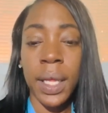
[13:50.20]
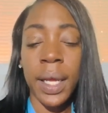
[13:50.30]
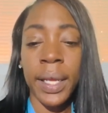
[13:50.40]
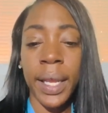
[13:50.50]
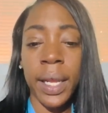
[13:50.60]

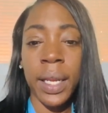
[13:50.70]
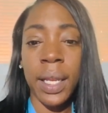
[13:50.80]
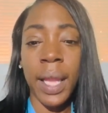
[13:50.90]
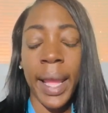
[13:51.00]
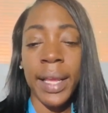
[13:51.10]

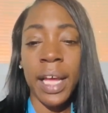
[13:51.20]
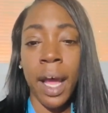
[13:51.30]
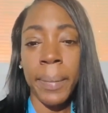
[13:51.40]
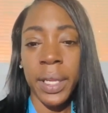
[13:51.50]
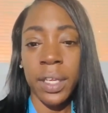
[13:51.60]
Again, like,
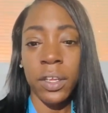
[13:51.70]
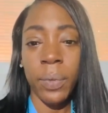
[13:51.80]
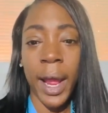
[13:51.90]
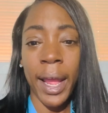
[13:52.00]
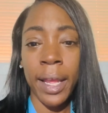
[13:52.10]
comment,
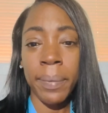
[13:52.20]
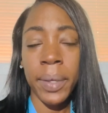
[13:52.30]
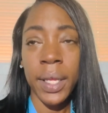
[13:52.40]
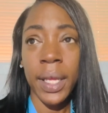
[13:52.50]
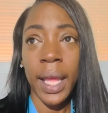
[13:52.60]
subscribe,
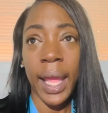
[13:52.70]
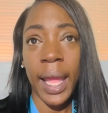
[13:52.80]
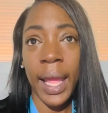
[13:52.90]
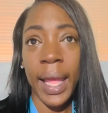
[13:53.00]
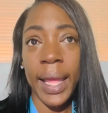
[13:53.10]

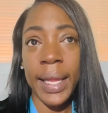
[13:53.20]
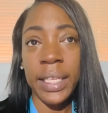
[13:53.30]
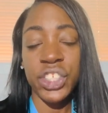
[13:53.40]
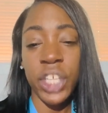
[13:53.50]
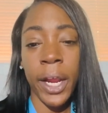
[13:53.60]

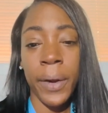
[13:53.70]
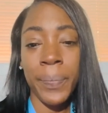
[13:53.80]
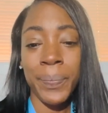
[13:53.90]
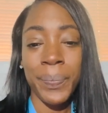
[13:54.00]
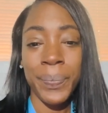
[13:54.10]
and share.
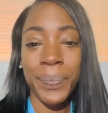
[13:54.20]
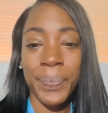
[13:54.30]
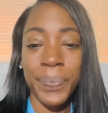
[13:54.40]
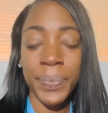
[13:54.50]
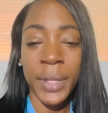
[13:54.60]

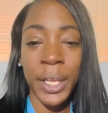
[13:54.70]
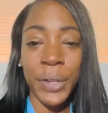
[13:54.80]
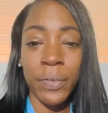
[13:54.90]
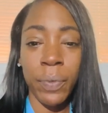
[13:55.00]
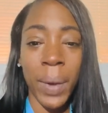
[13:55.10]

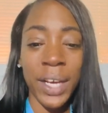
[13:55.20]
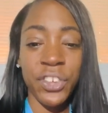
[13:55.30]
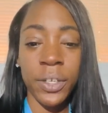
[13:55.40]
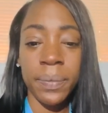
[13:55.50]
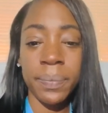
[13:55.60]
Thanks for
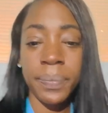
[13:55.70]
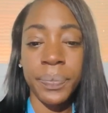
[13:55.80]
watching.